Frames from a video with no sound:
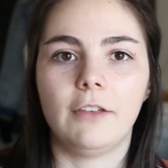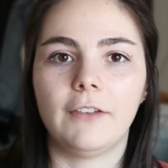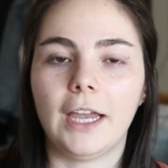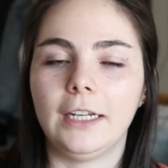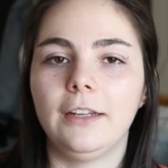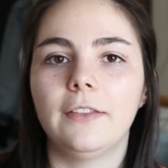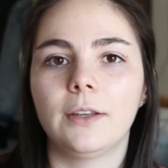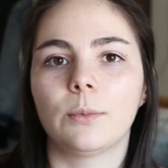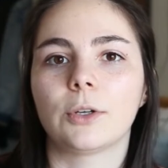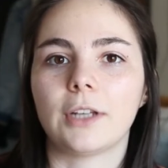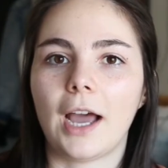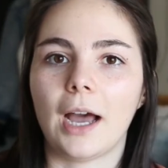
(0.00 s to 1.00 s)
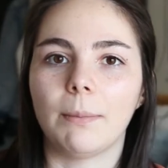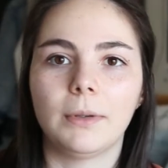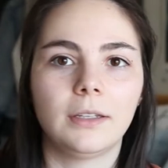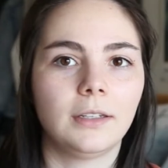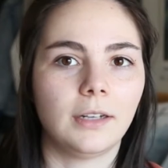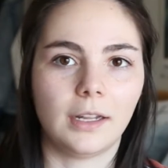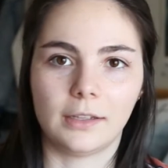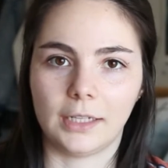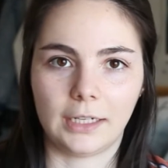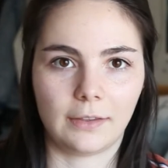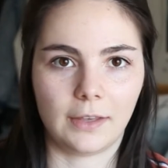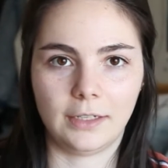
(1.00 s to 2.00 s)
If anything were to happen,
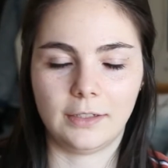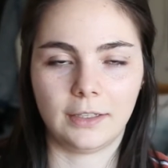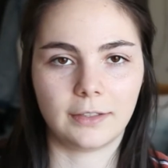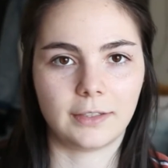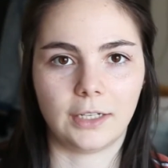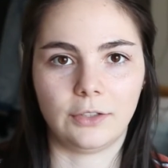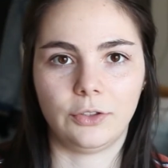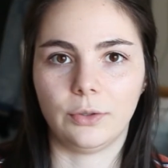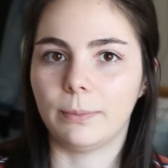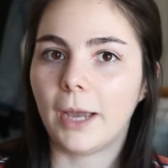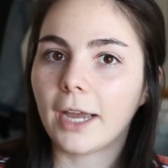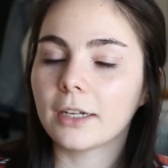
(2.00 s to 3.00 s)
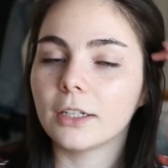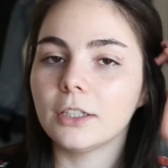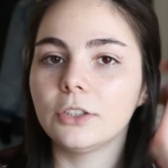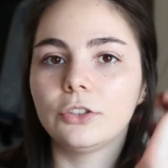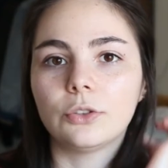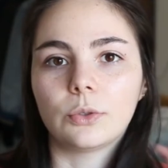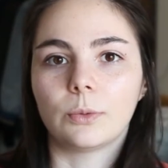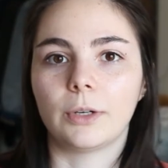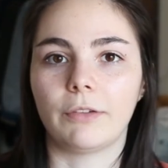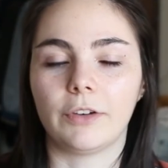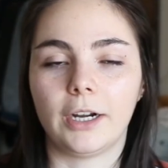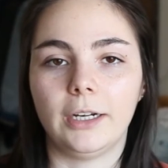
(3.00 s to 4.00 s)
like they didn't send you the package or
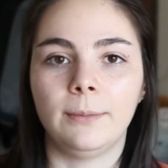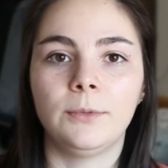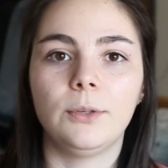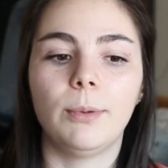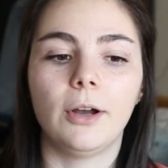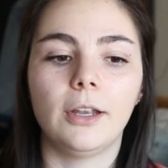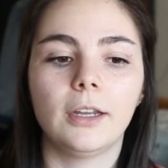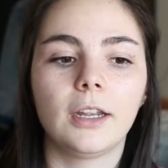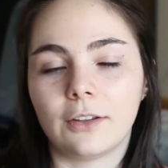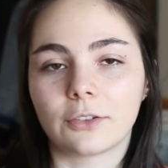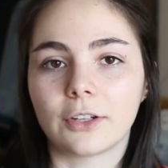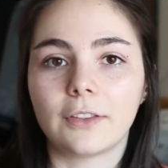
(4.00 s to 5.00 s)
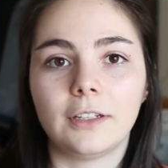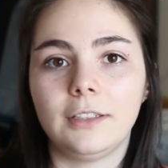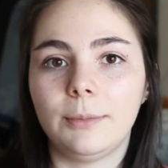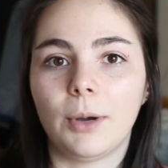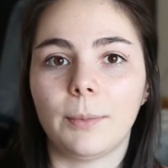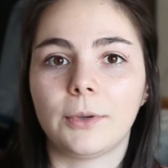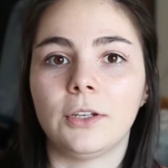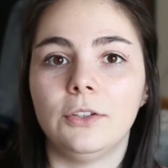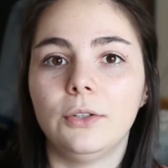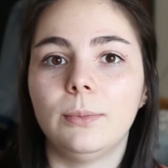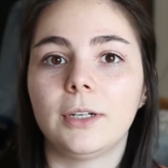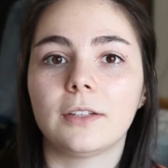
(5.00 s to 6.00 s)
whatever items you bought, there's nothing Depop can
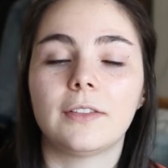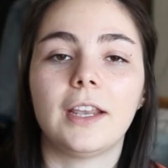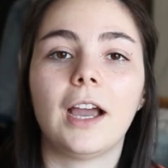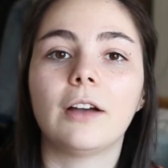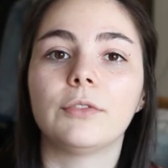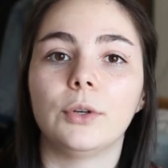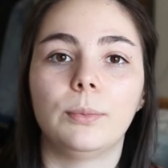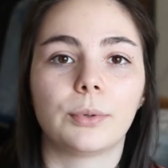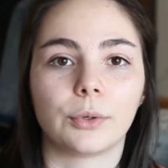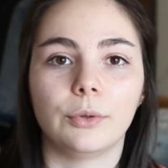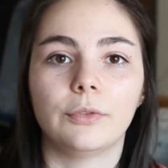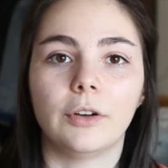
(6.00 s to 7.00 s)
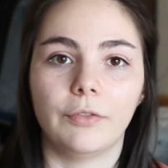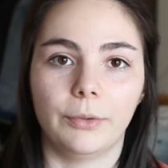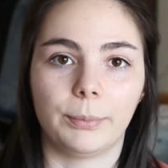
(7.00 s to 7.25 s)
do because they have no proof of the